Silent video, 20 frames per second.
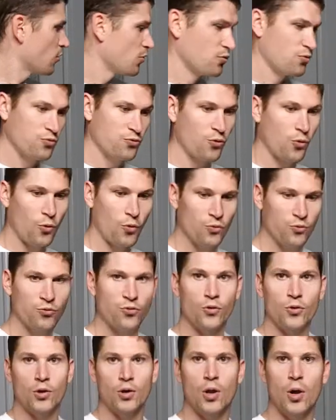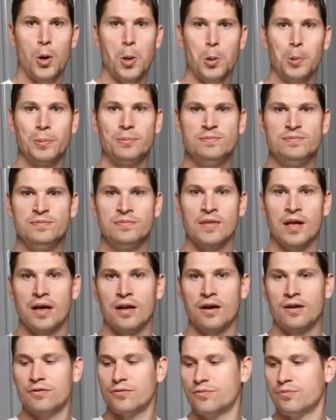four foot long, and
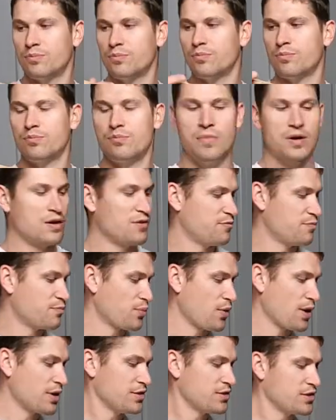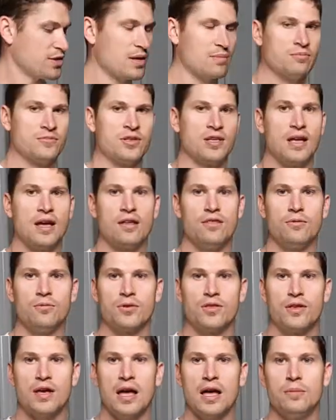I've I've braced them together
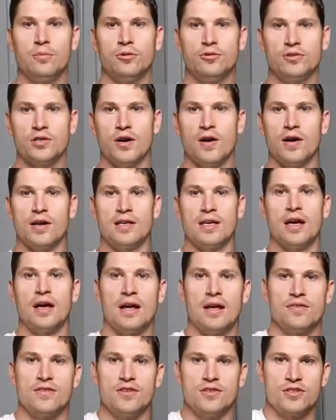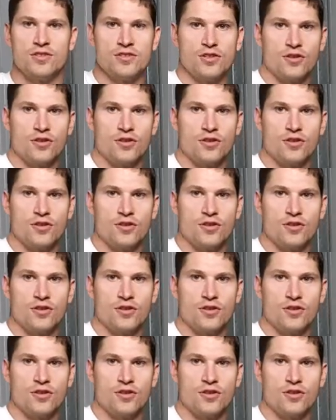with cable tie, yeah, and this is